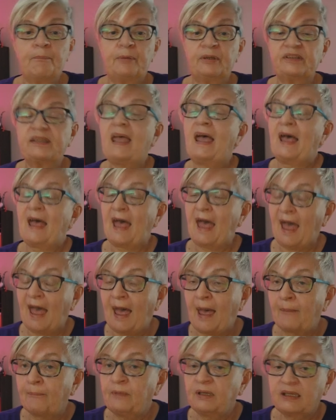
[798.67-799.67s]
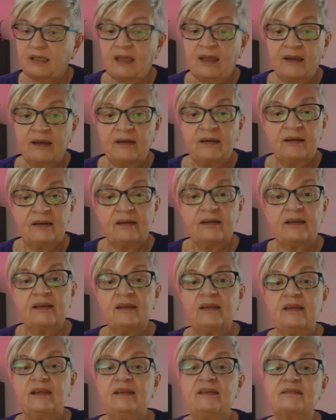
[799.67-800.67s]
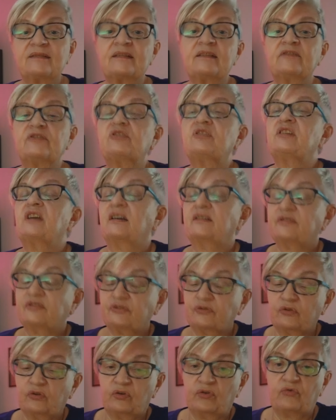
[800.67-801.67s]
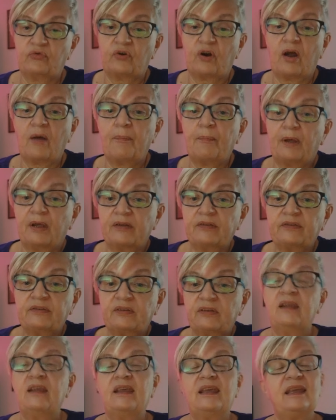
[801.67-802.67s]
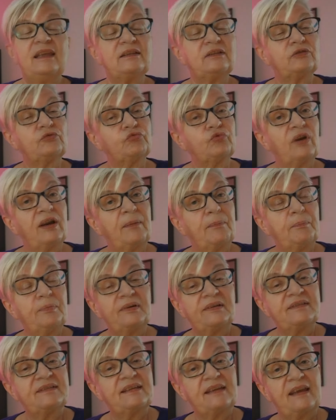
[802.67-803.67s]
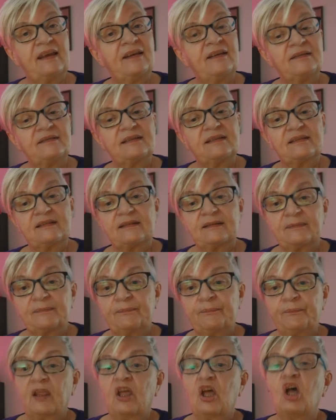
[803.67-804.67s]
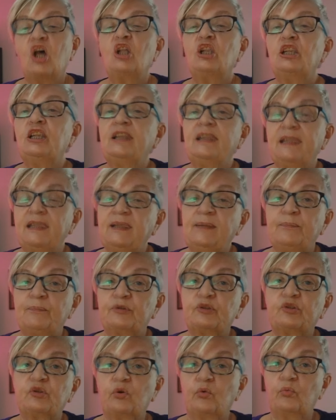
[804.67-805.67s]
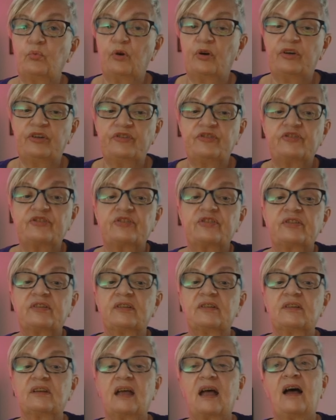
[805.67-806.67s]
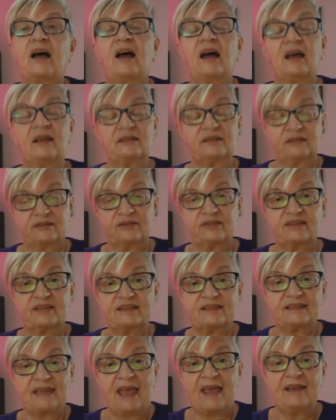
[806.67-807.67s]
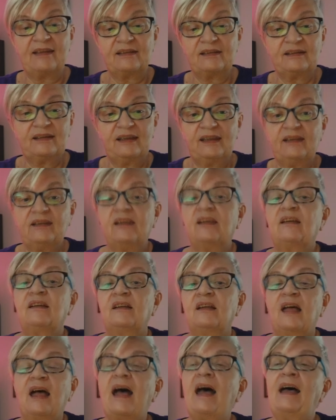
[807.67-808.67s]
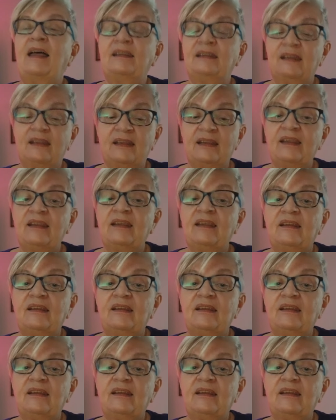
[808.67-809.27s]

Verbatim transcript: But Ameca isn't just a robot, it represents a leap towards understanding and